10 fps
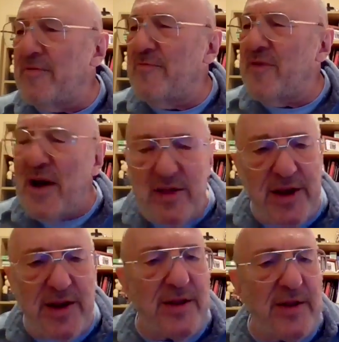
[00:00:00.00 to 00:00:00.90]

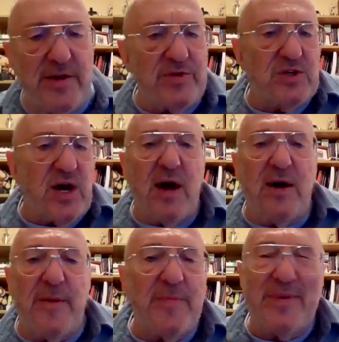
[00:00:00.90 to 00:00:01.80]
violated his
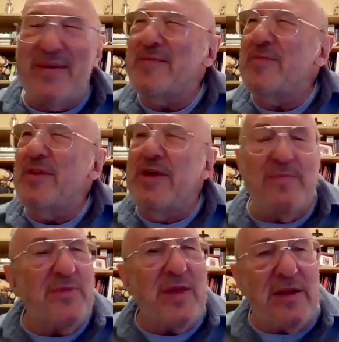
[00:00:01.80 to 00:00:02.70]

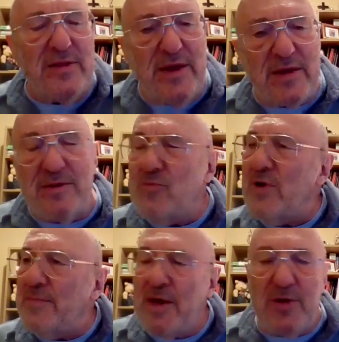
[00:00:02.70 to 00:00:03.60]
not legal,
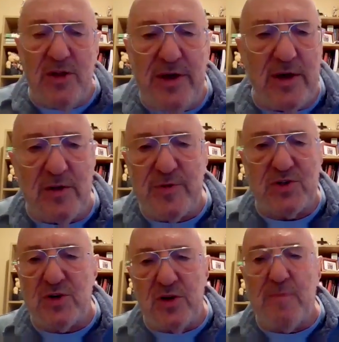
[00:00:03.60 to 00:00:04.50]
well, maybe legal, but
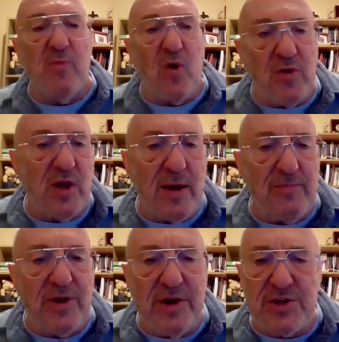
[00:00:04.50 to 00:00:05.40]
certainly moral
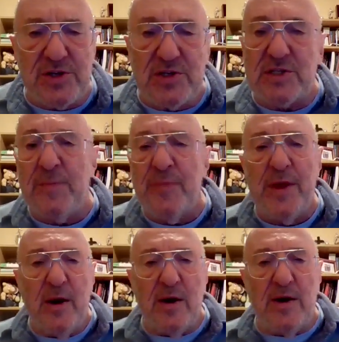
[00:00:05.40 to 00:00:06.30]
obligations
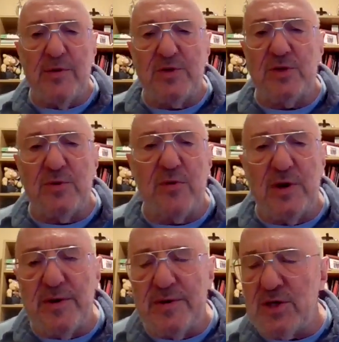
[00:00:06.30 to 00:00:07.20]

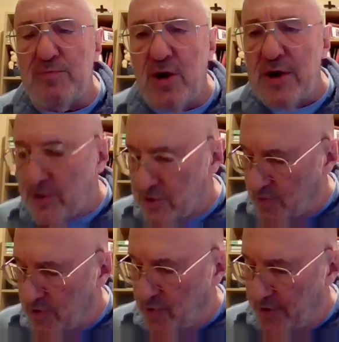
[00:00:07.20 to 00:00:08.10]
to supply
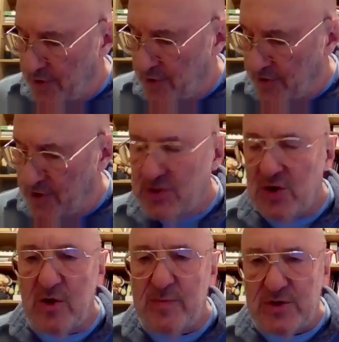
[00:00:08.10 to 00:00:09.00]
Israel with these
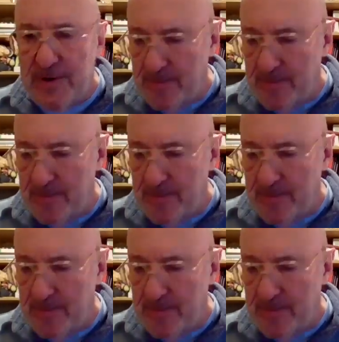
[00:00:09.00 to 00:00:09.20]
arms.